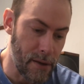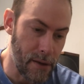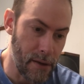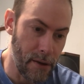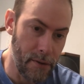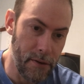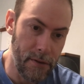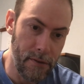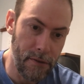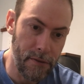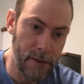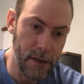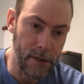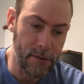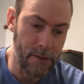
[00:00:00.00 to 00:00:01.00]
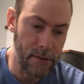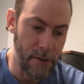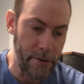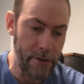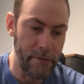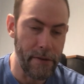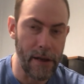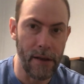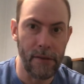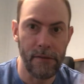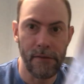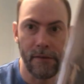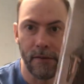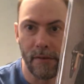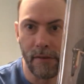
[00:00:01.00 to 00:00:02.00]
Heldon 6
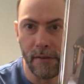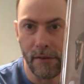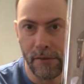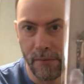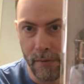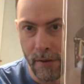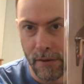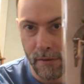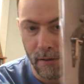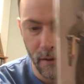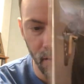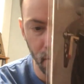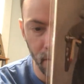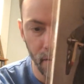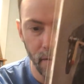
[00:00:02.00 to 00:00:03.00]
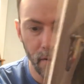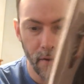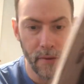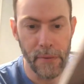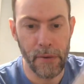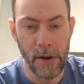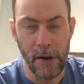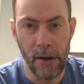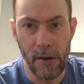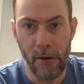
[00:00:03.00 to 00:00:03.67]
Interface. This one is killer. Another one on